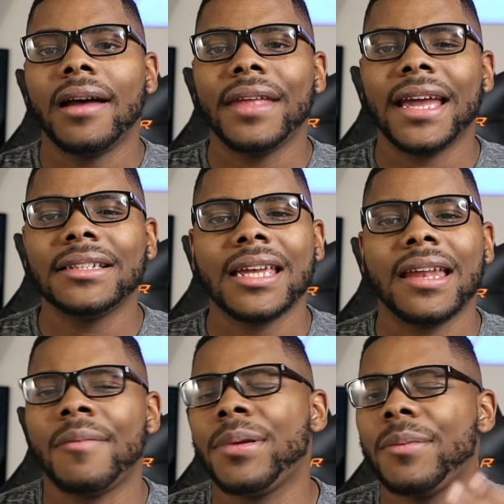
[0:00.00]
of the
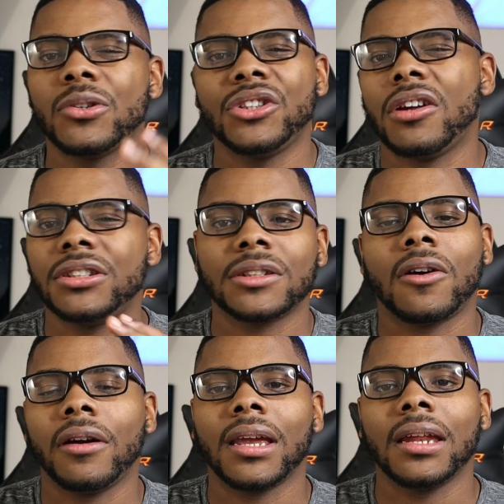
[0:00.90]
headset, and people just
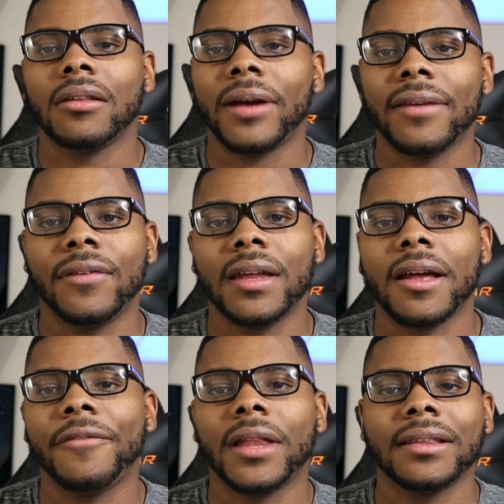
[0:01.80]
aren't getting the right
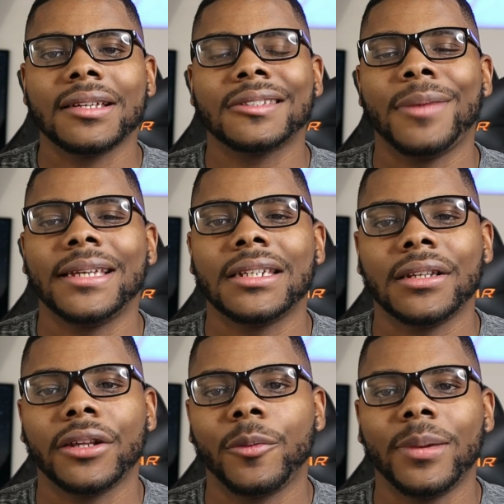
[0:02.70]
fit. I feel like this makes it
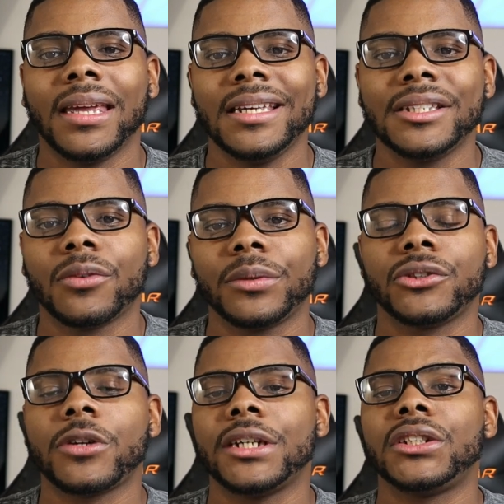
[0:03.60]
a little bit easier when
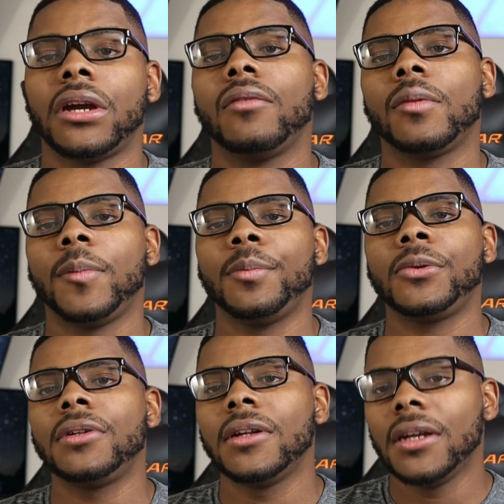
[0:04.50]
you're trying to share it with
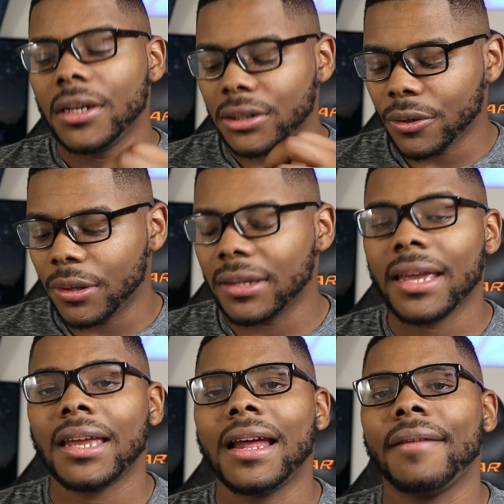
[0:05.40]
people so that
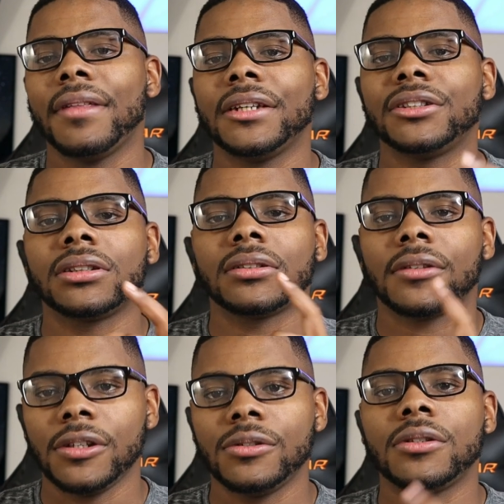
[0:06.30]
they can have that just,
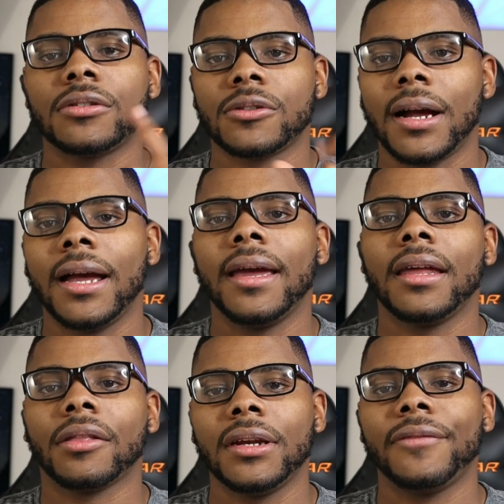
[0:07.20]
you try
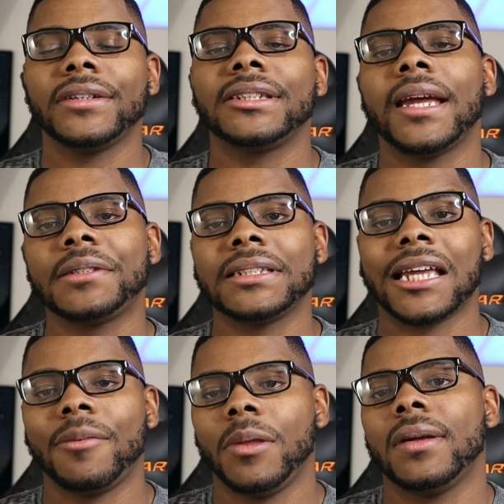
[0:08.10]
at 3 different steps and
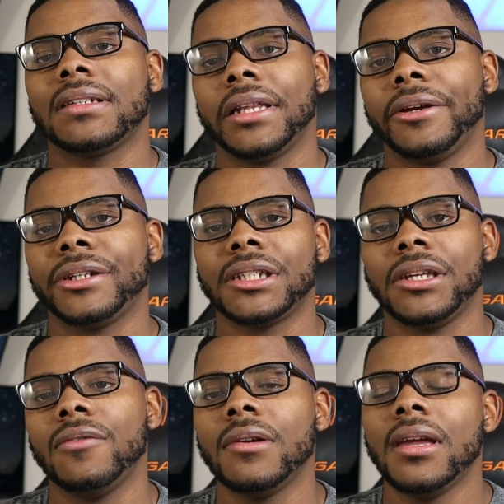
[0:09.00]
tell me what's clearest to
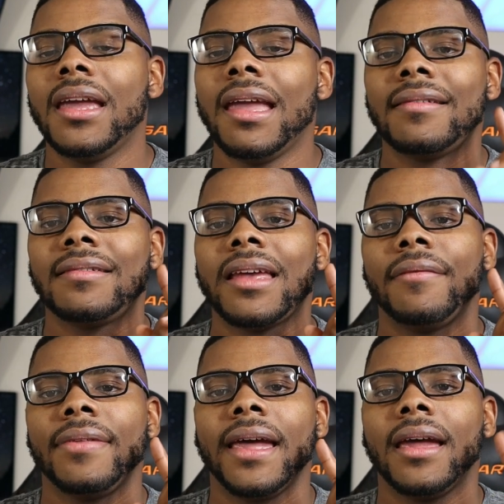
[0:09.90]
you. Instead
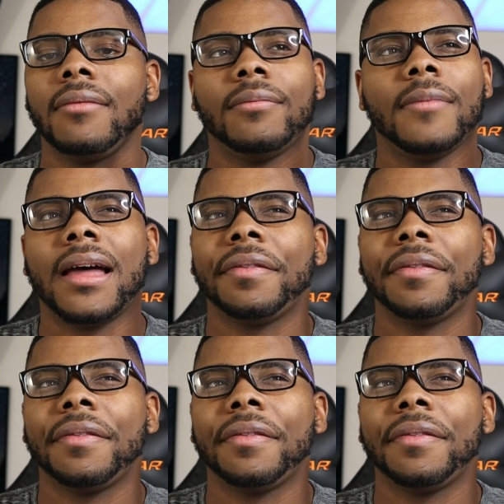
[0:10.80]
of that